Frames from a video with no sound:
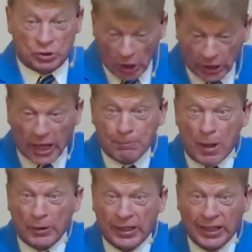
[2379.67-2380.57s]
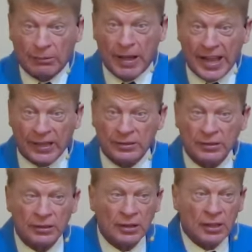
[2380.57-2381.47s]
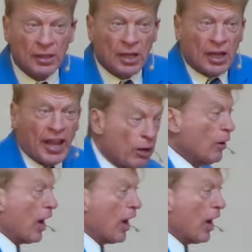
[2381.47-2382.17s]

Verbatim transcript: jerk up on it a little bit? Here